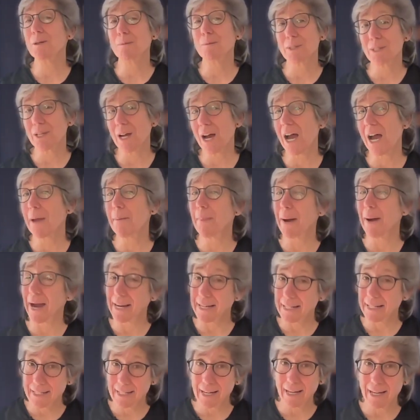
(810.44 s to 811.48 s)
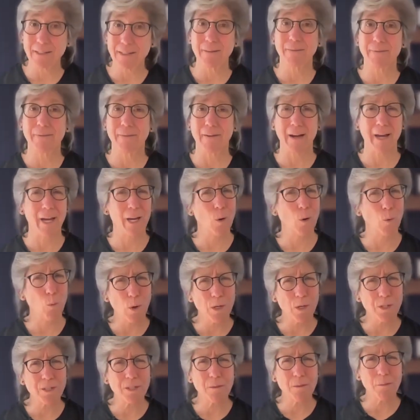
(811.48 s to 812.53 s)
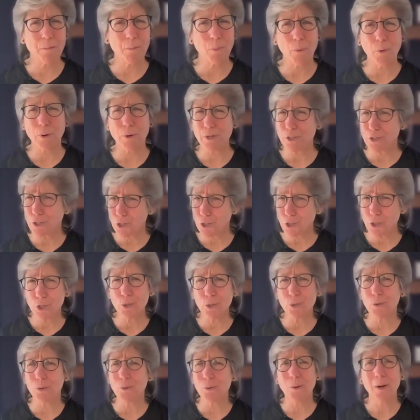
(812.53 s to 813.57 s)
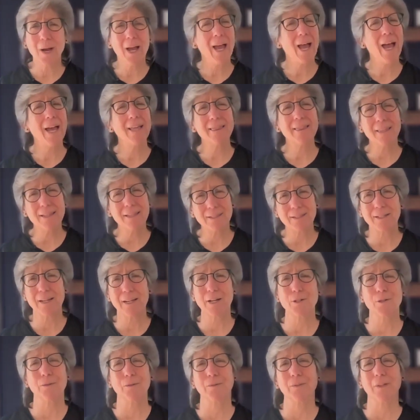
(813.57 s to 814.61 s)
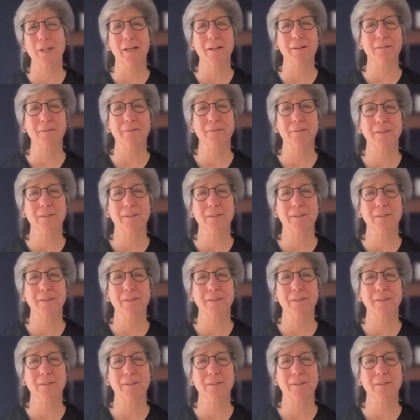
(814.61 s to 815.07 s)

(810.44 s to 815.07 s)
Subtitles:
time identifying what's important to you at this stage of life.